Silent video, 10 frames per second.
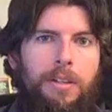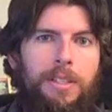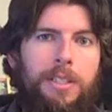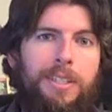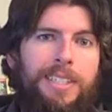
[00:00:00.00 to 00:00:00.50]

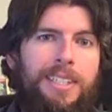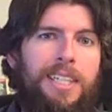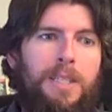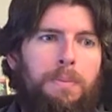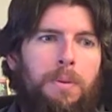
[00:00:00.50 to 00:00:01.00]
So it's at
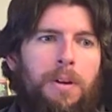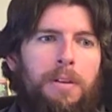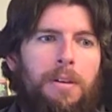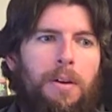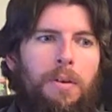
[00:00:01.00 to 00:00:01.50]
this
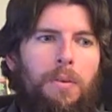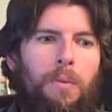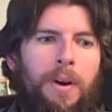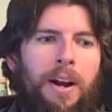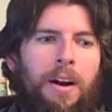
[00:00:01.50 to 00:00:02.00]
part
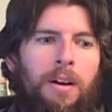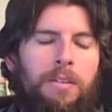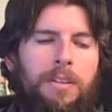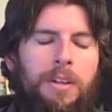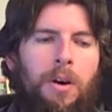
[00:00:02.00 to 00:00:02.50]

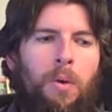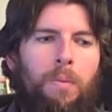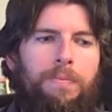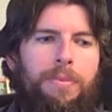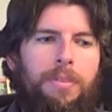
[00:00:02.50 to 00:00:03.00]
where, you
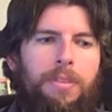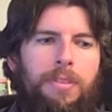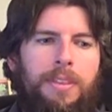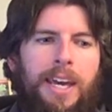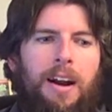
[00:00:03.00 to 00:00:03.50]
know,
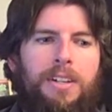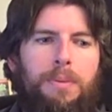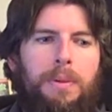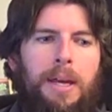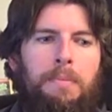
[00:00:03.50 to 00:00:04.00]
the
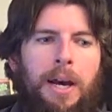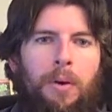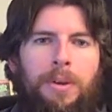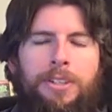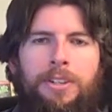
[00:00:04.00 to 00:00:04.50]
character played by
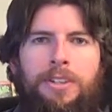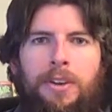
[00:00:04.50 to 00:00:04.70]
Richard